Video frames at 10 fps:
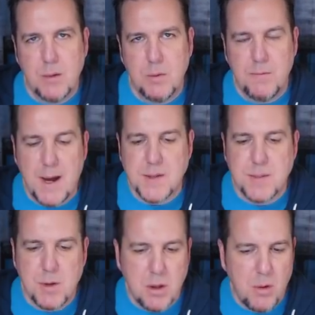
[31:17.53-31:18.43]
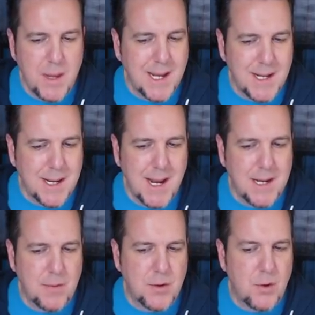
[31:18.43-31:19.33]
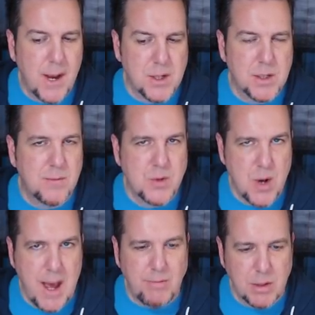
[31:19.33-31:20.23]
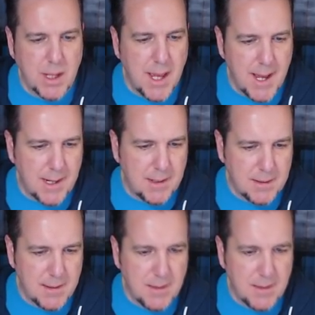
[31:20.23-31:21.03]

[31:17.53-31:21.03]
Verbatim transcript: We found some clothing indicating the direction of travel, he added.